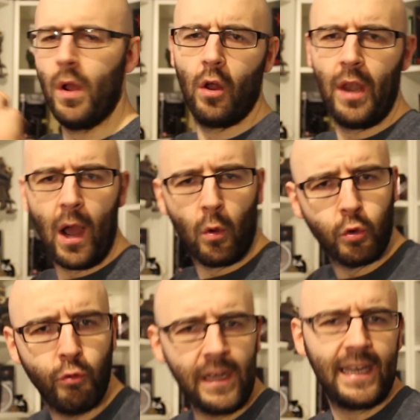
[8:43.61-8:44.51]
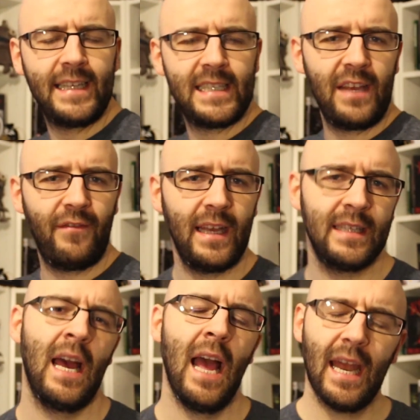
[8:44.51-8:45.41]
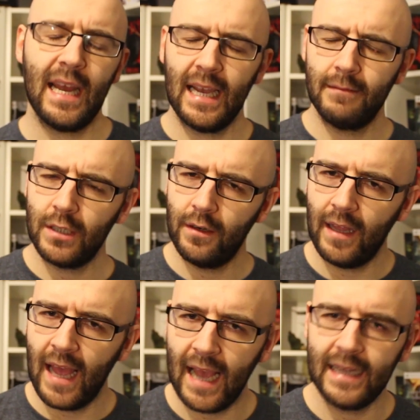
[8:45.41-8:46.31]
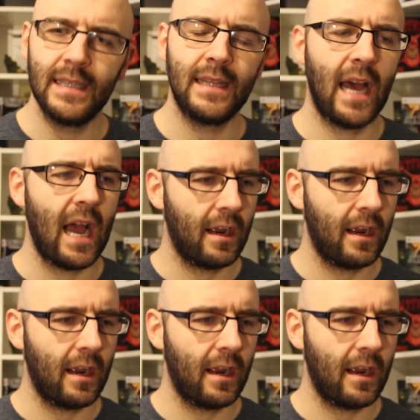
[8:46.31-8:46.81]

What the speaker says: we are now 3D TVs, and I absolutely hated that.